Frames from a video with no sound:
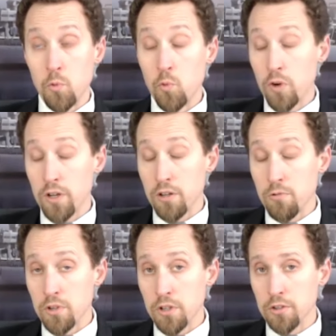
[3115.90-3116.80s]
really,
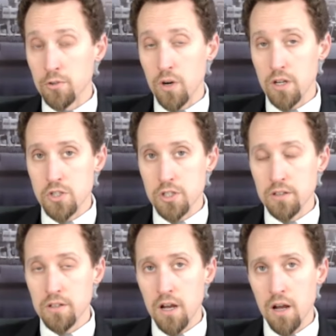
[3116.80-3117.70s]
really good
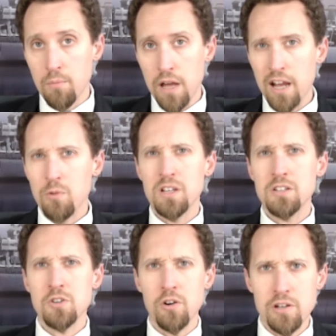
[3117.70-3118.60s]
question. Um,
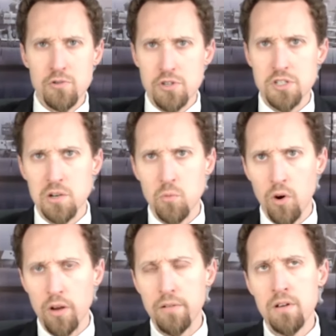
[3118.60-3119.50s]
equities are an interesting
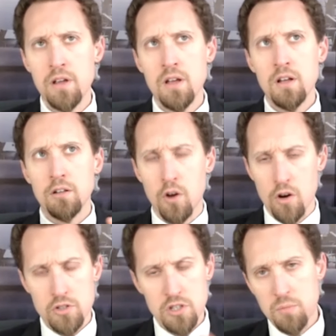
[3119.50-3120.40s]
one,
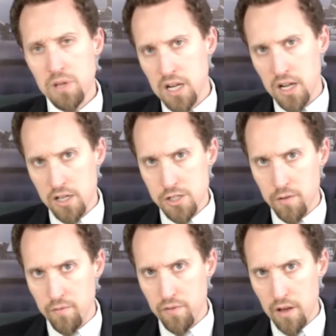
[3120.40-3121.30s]
largely because
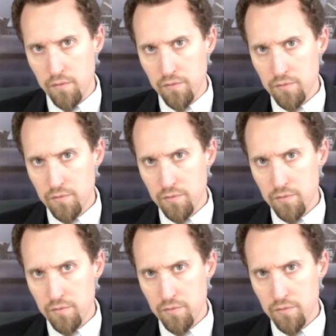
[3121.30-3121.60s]
of, of